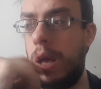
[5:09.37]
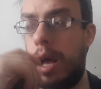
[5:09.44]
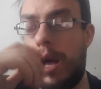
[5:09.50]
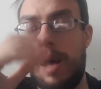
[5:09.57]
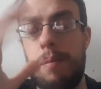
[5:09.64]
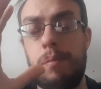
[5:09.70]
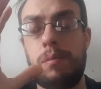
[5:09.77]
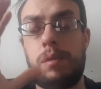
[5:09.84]

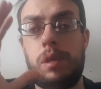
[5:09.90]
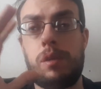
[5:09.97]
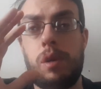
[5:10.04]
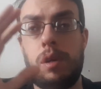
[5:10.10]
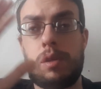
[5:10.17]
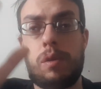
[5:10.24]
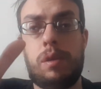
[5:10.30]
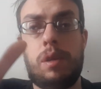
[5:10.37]
There's
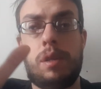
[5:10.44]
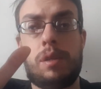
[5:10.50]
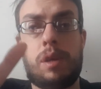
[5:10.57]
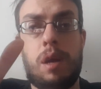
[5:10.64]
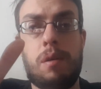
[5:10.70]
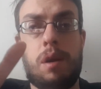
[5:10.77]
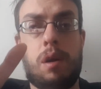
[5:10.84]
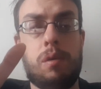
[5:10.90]
also another
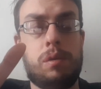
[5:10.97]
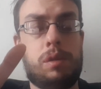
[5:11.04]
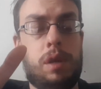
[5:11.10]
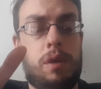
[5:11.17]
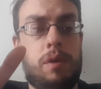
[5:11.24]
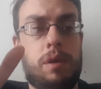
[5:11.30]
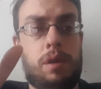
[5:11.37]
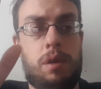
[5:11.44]
type of
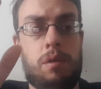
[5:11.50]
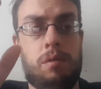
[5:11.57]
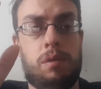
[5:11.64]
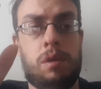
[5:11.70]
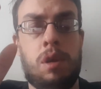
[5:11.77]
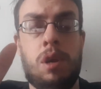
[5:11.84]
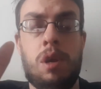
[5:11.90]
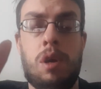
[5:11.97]
wholesale I use,
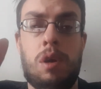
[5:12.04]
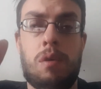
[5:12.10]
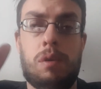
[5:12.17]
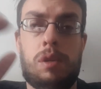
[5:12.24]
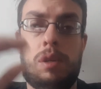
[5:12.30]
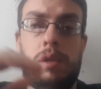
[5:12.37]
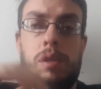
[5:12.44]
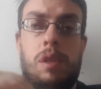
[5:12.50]

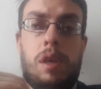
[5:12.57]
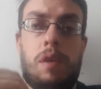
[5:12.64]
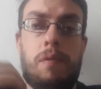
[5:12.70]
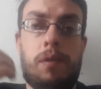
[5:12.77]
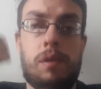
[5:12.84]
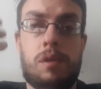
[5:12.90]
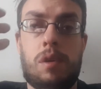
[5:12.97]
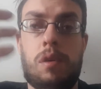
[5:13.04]
which is the
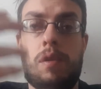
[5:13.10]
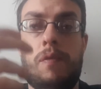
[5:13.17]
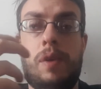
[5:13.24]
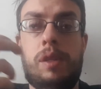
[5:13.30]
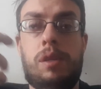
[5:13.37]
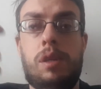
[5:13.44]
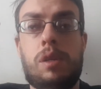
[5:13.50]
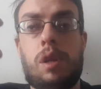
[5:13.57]
sort of the
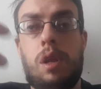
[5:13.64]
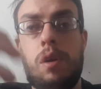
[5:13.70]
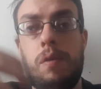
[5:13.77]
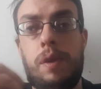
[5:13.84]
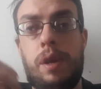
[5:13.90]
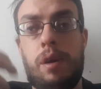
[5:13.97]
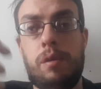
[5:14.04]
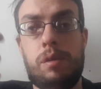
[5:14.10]
vintage
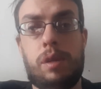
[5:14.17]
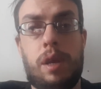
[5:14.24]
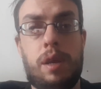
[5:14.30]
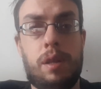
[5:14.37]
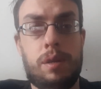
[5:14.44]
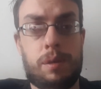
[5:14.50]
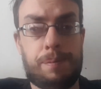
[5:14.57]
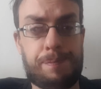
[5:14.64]
clothing
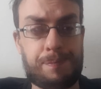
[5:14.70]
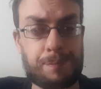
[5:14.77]
wholesalers.